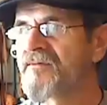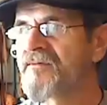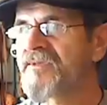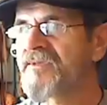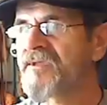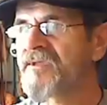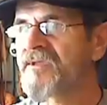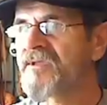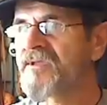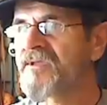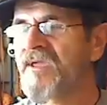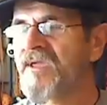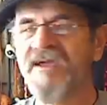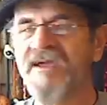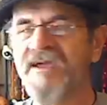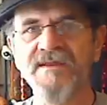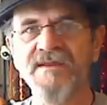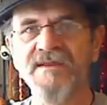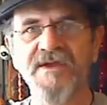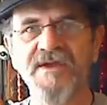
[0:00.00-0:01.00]
the
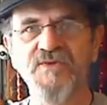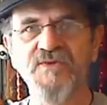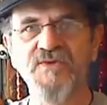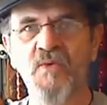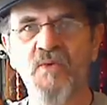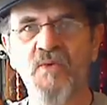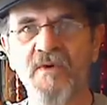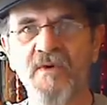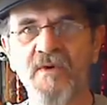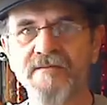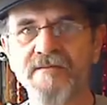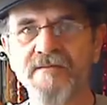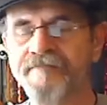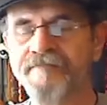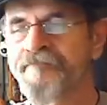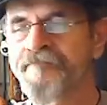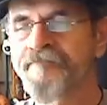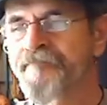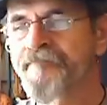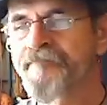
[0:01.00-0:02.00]
head had torn
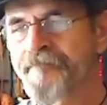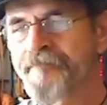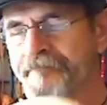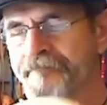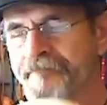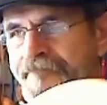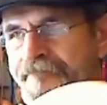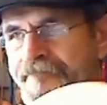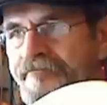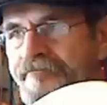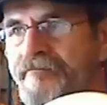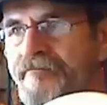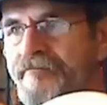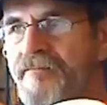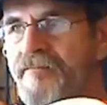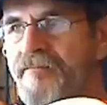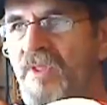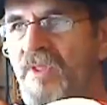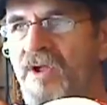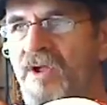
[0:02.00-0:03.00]

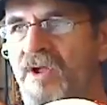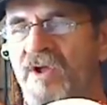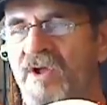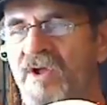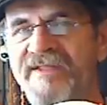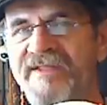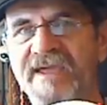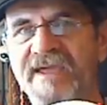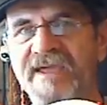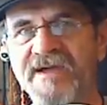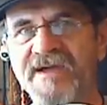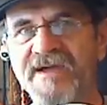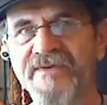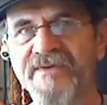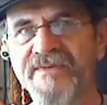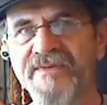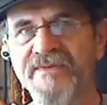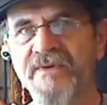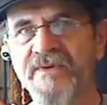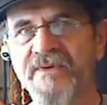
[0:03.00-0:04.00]
along the
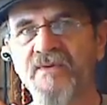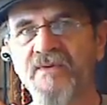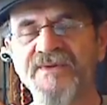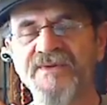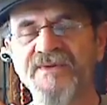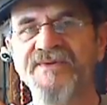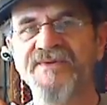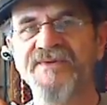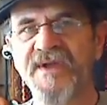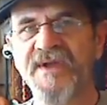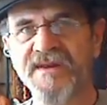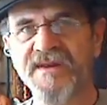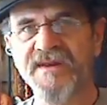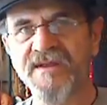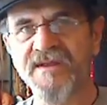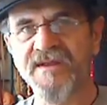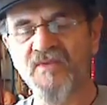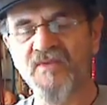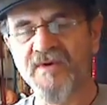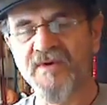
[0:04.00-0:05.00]
edge, so it wasn't tight
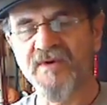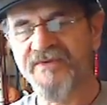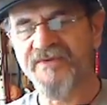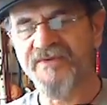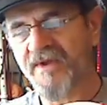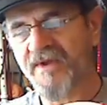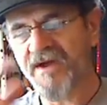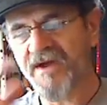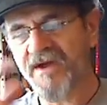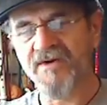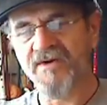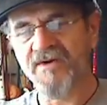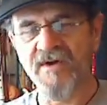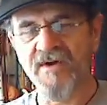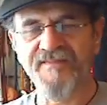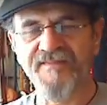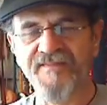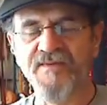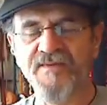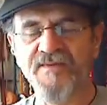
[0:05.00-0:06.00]
anymore. So I cut it
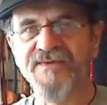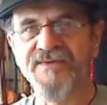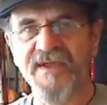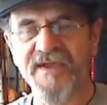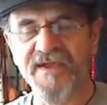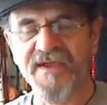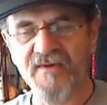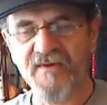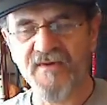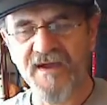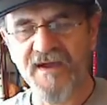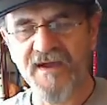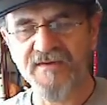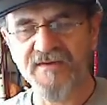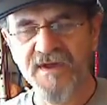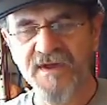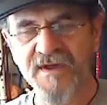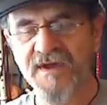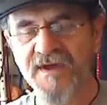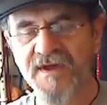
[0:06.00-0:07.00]
off, and it was laying
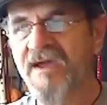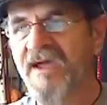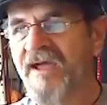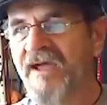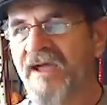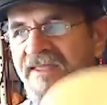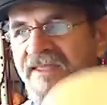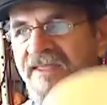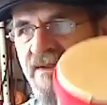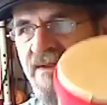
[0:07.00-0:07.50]
around. And